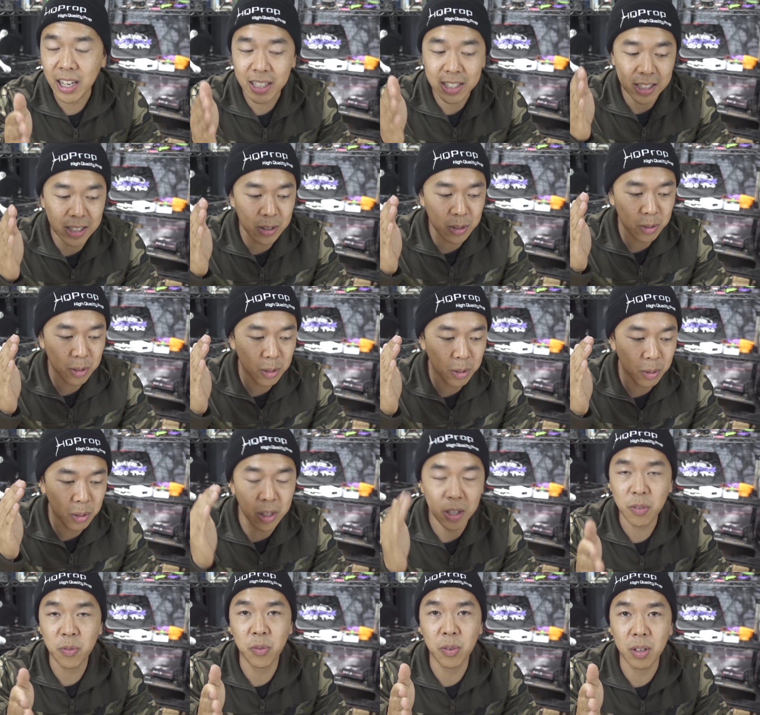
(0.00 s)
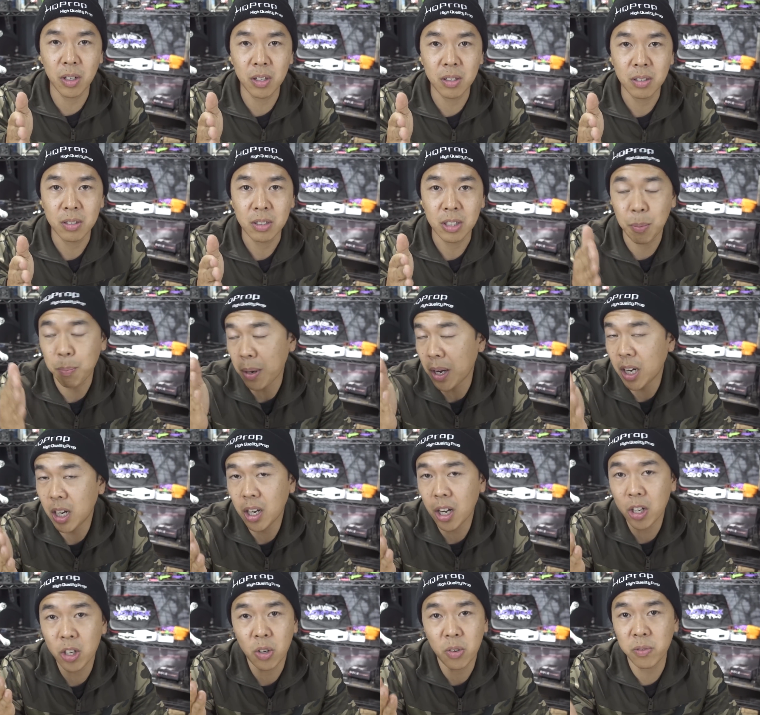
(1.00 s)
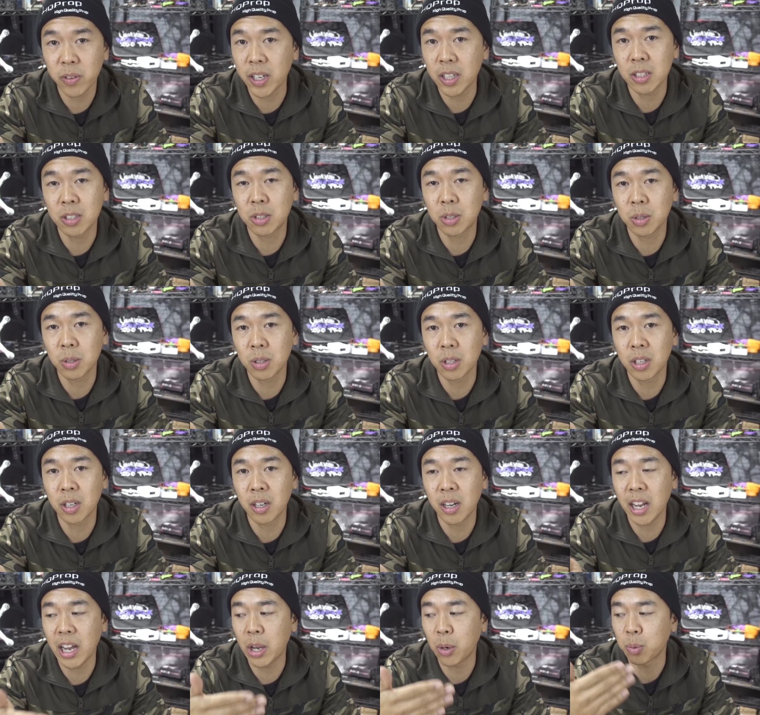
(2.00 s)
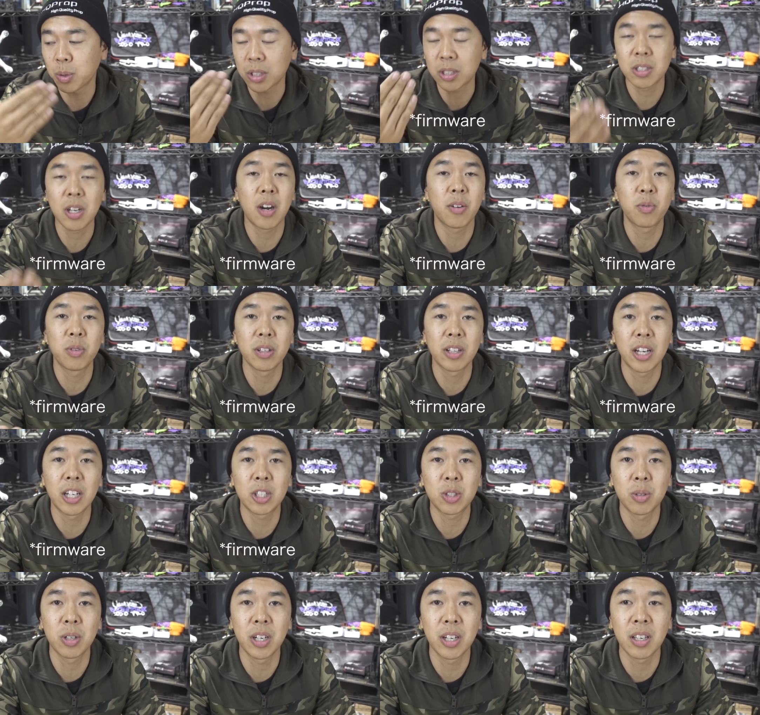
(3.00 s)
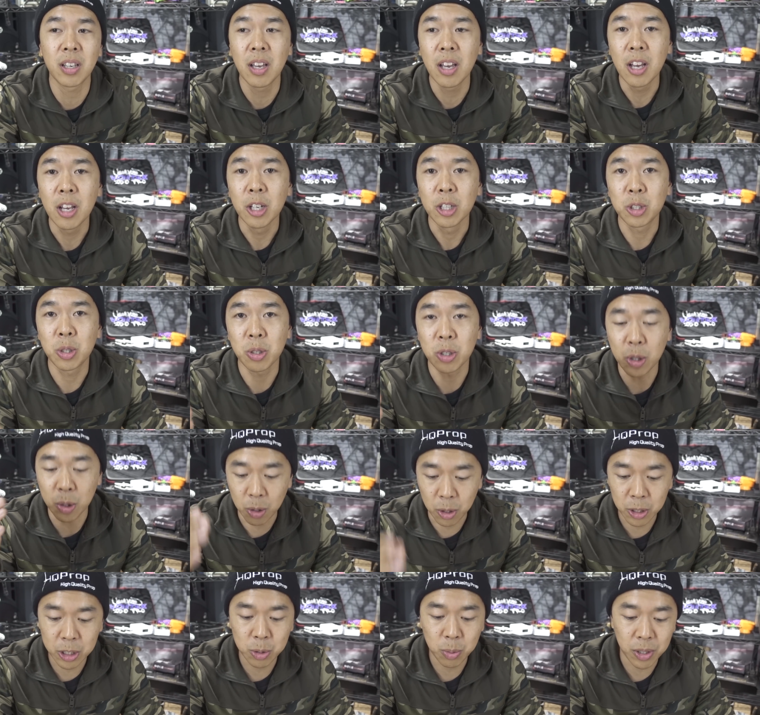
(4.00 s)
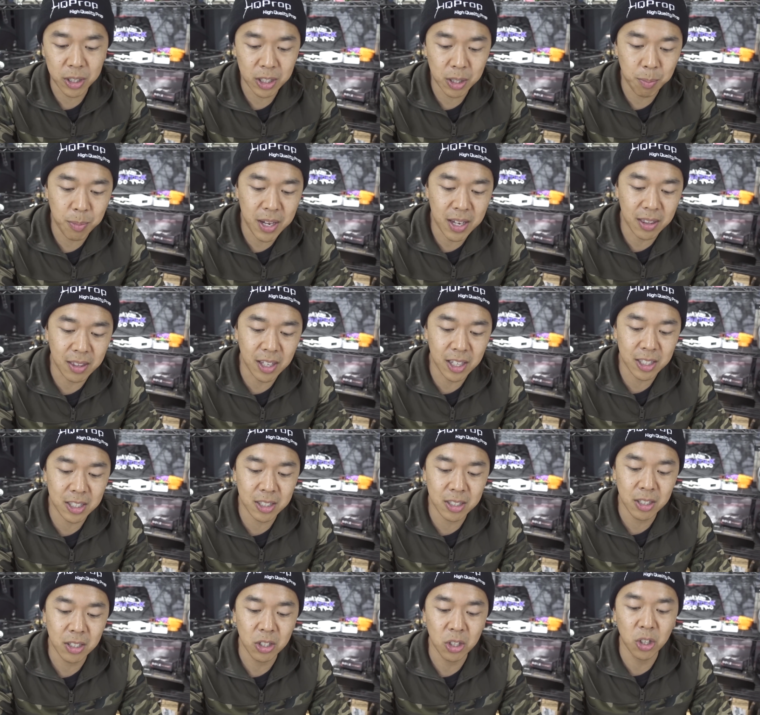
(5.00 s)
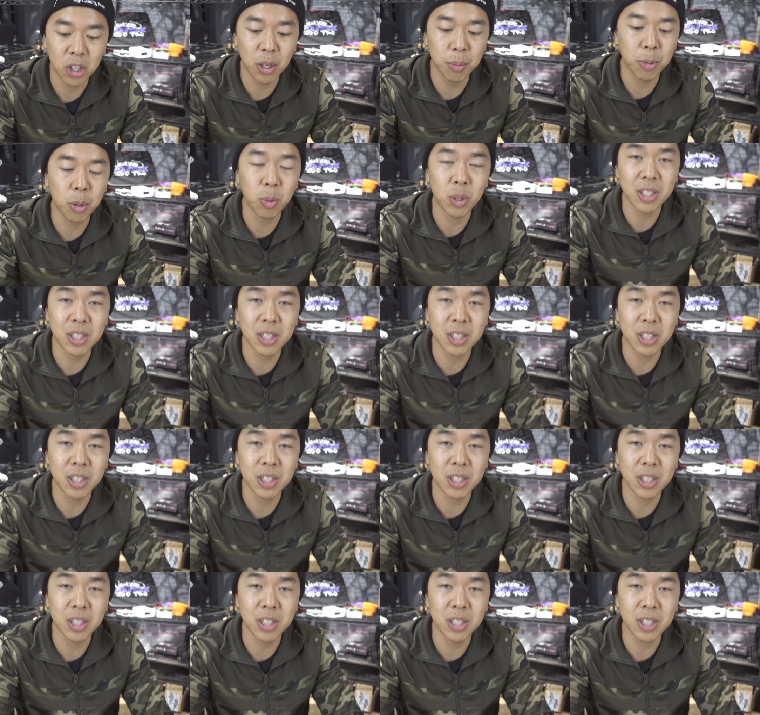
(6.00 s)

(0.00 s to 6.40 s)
and it's going to differ depending on your flight controller and what software that it's running. So you always want to make this your number